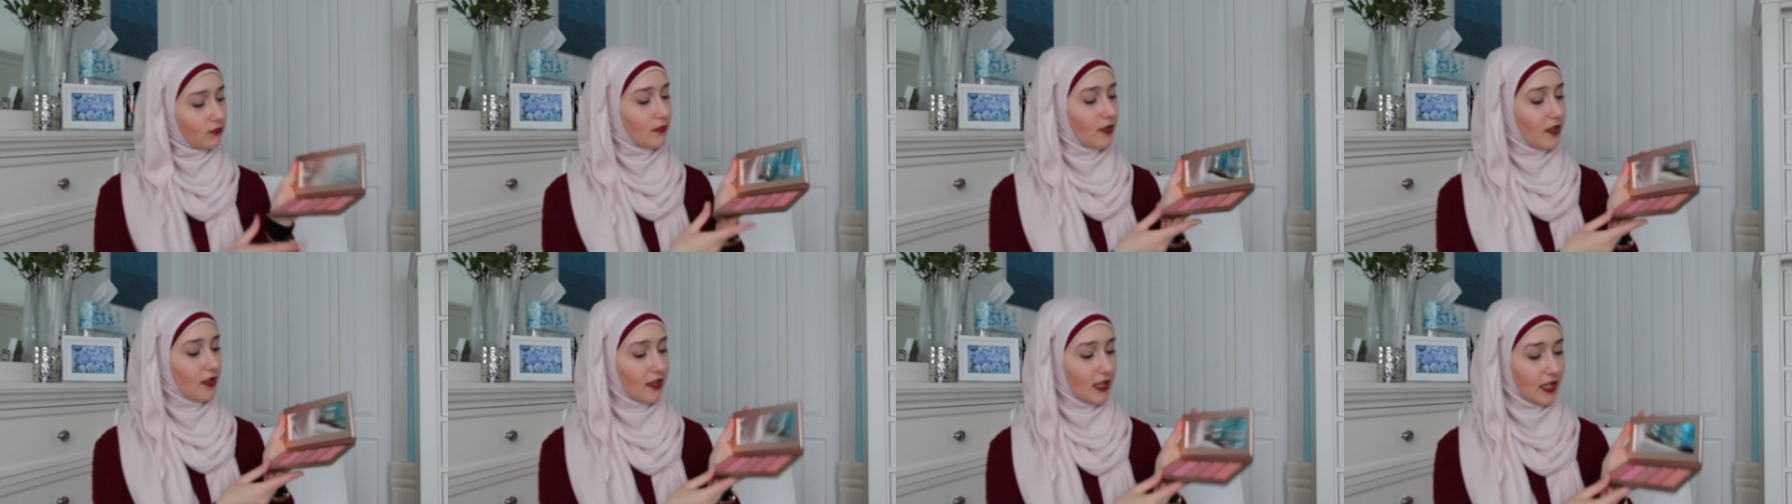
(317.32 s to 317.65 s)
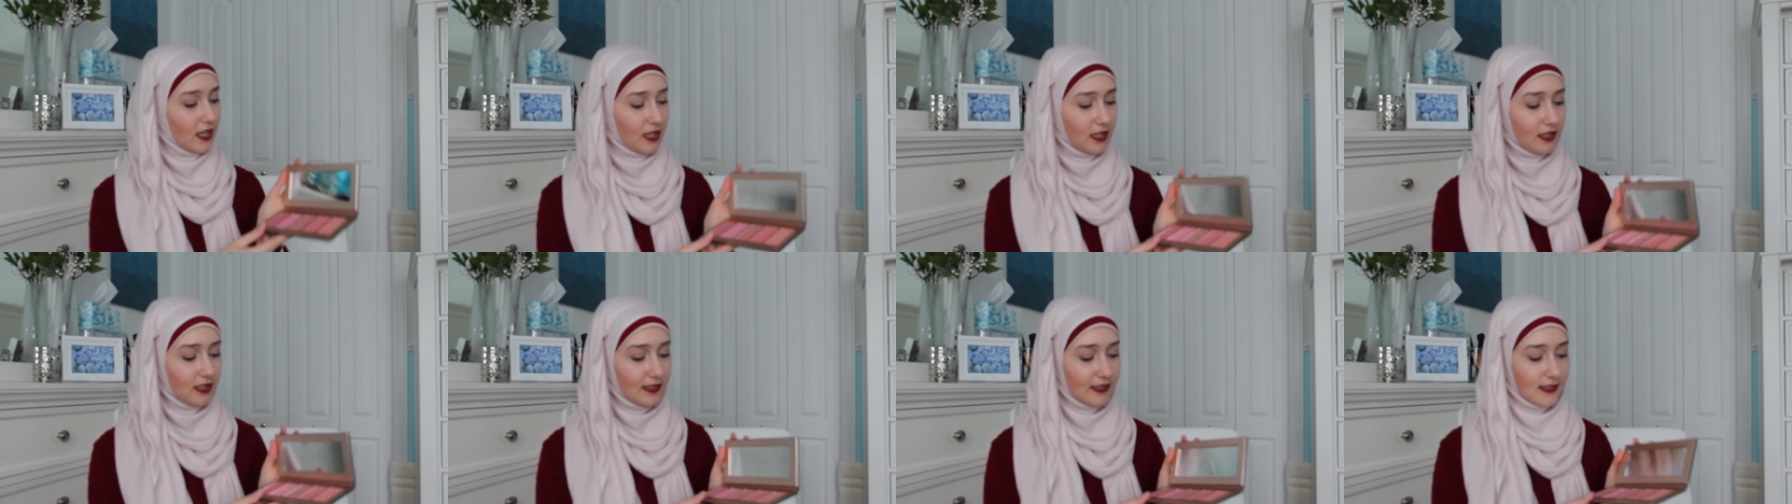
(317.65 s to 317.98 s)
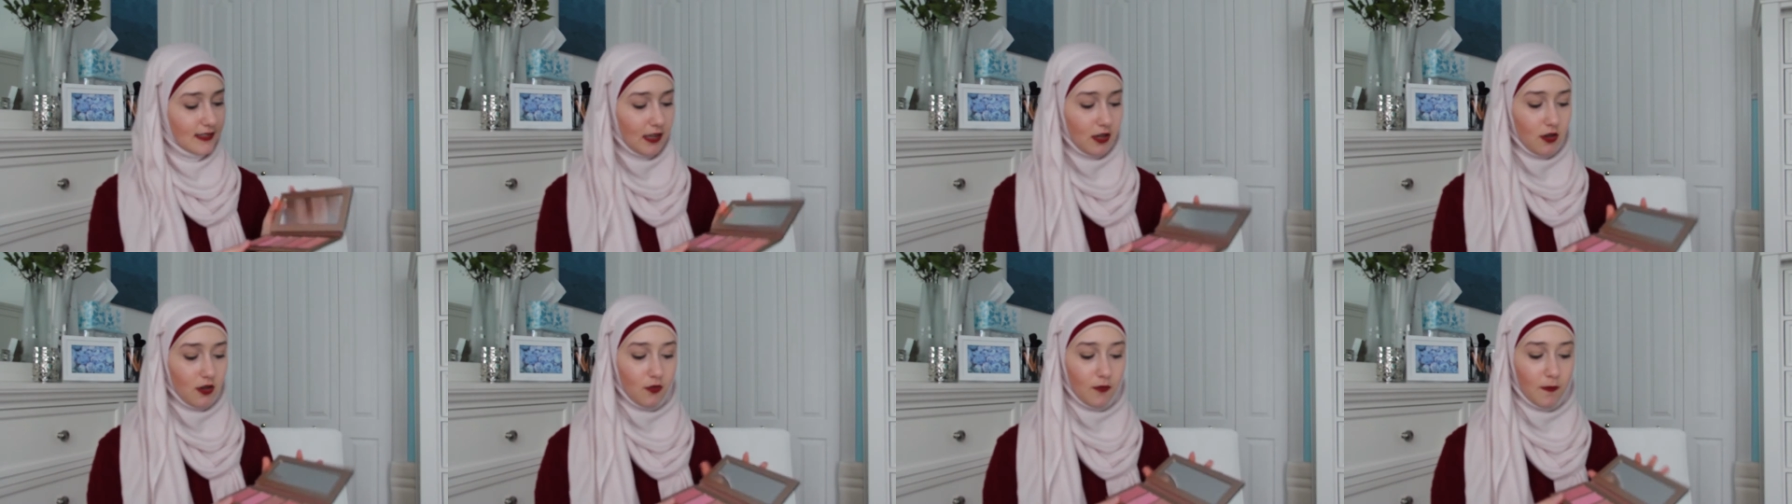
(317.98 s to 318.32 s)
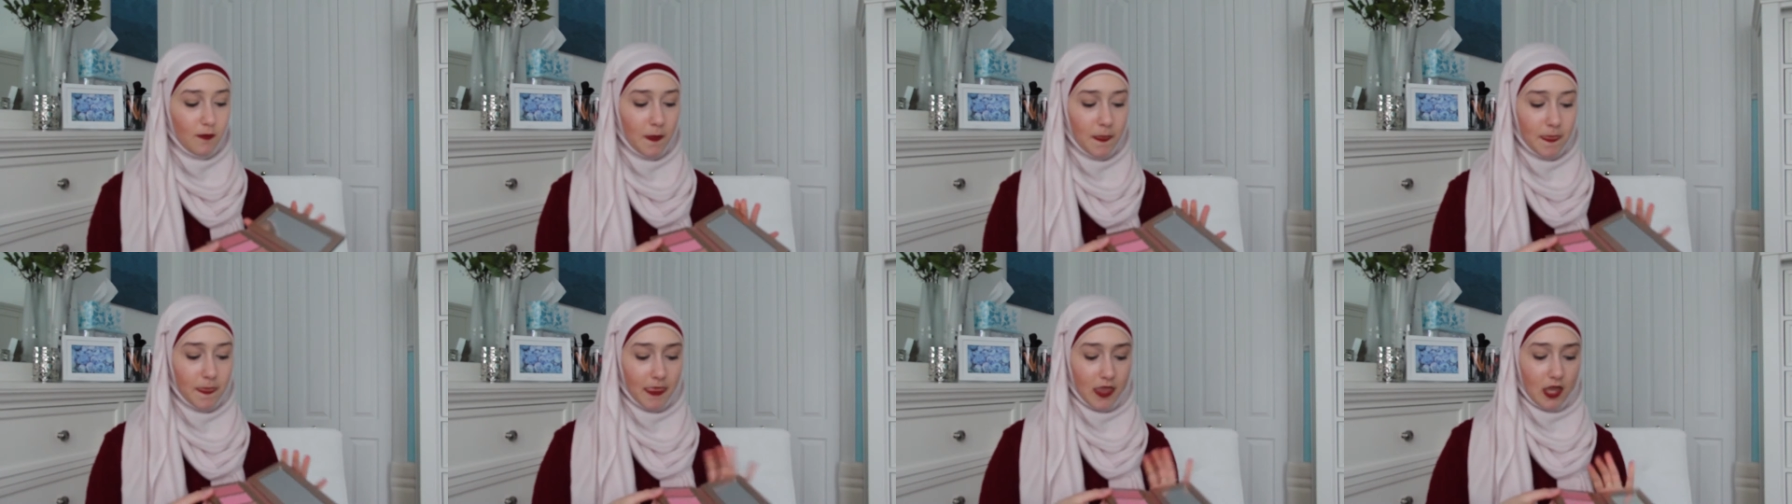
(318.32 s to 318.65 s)
thing, so
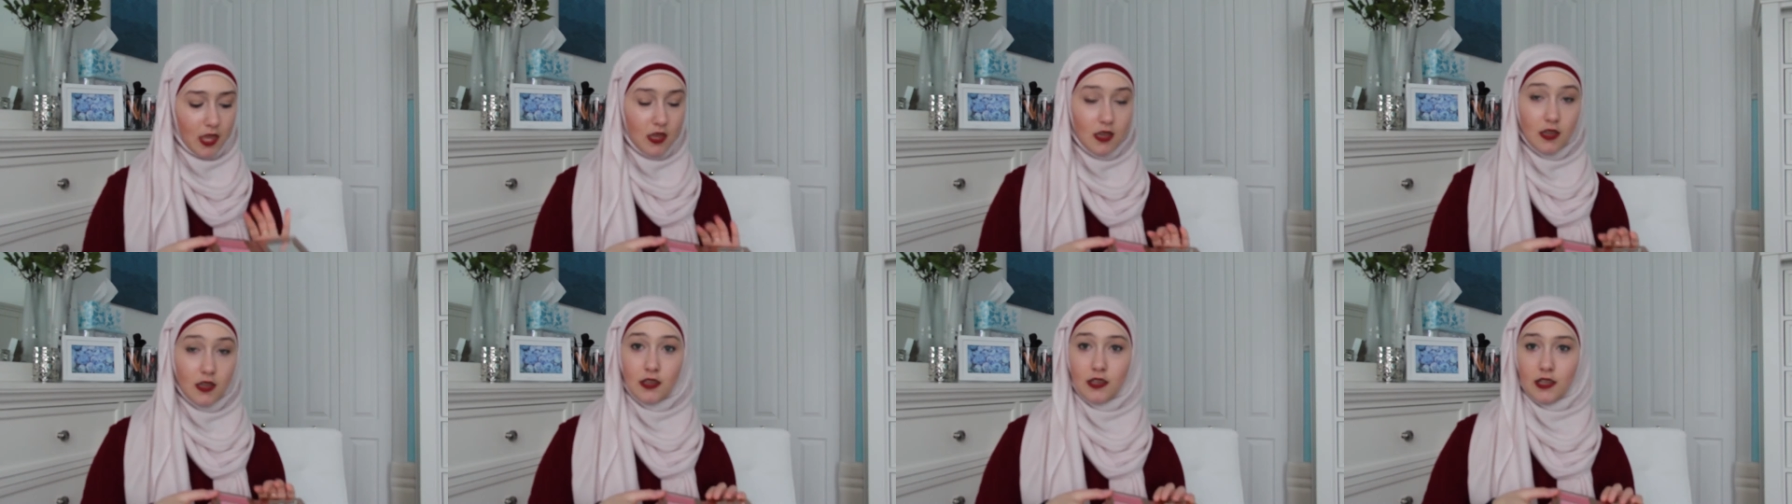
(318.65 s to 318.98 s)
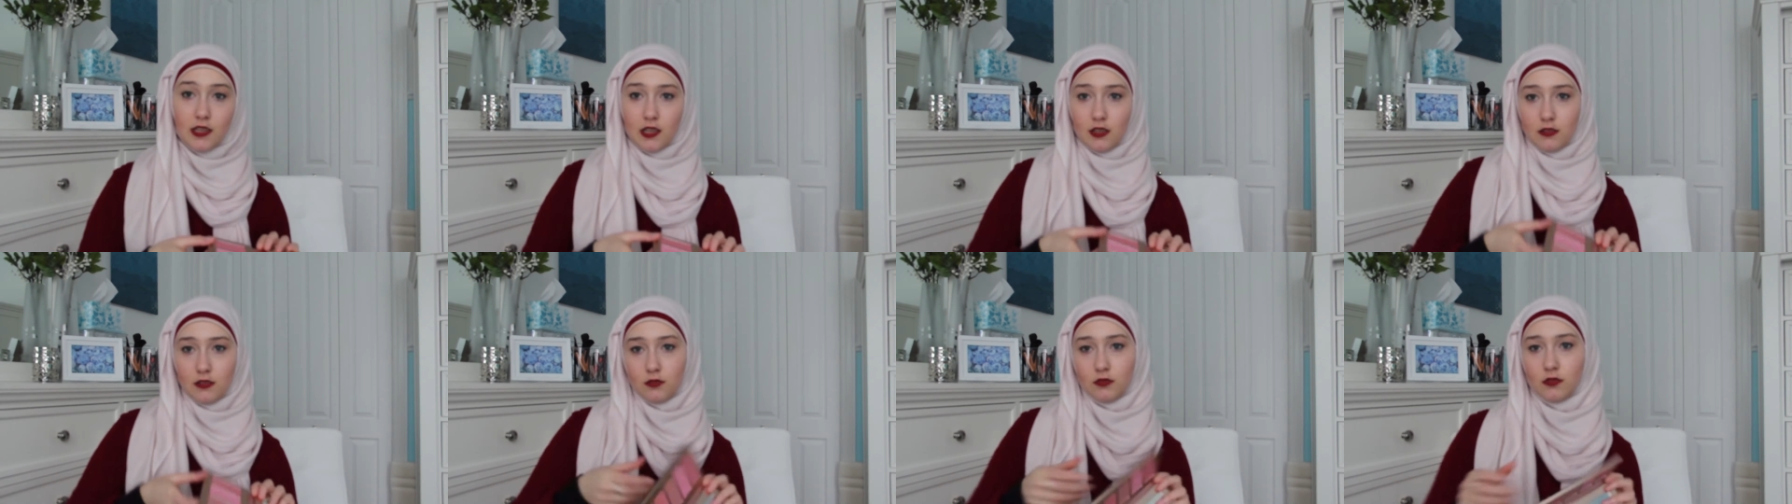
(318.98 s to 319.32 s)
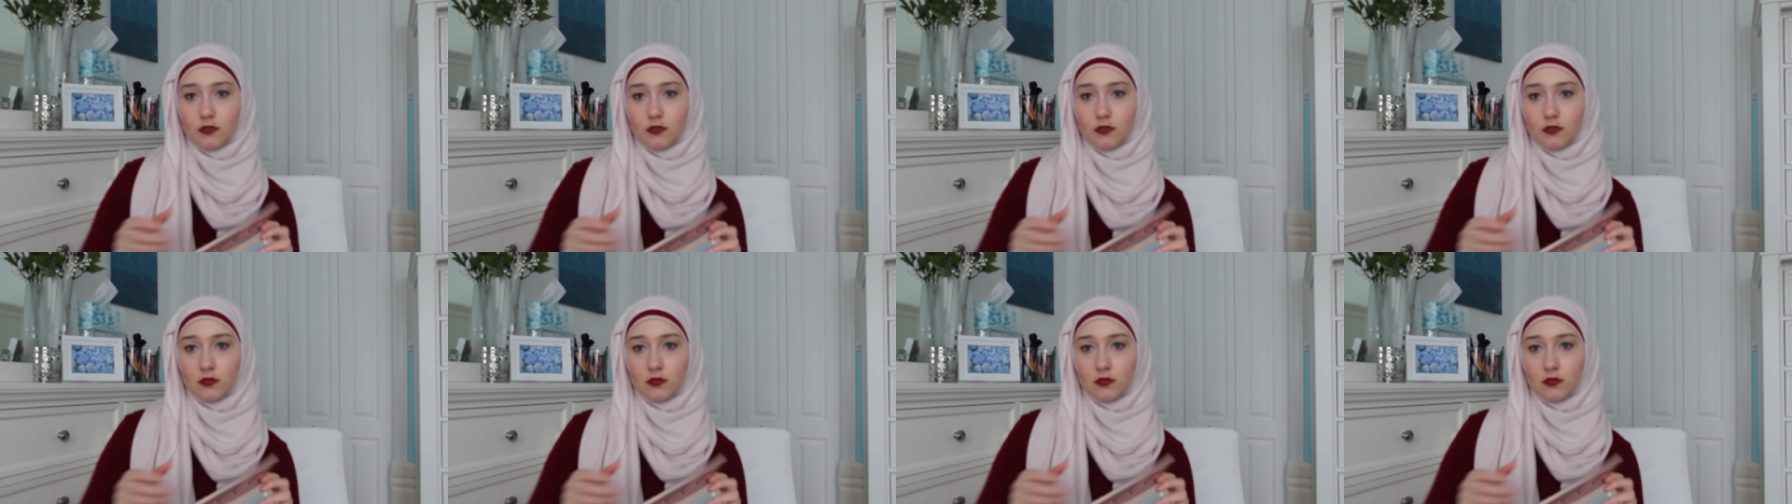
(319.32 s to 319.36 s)
yeah,